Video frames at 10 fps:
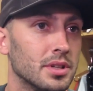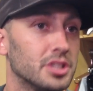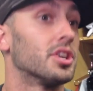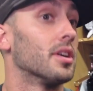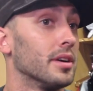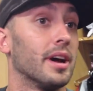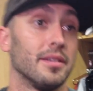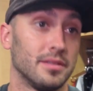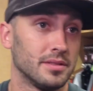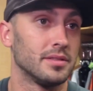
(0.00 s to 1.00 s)
Sure, yeah.
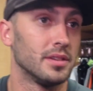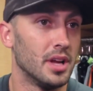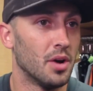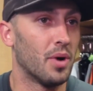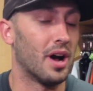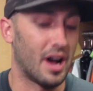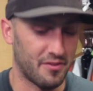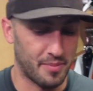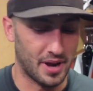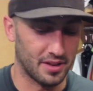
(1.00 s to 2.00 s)
Well,
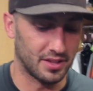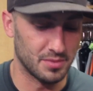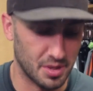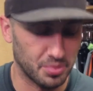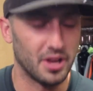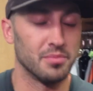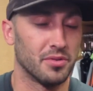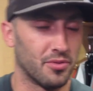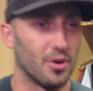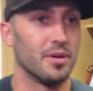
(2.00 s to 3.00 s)
I've been on teams that played it
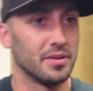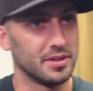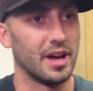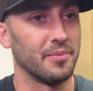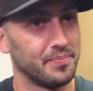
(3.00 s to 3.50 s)
before. Yeah.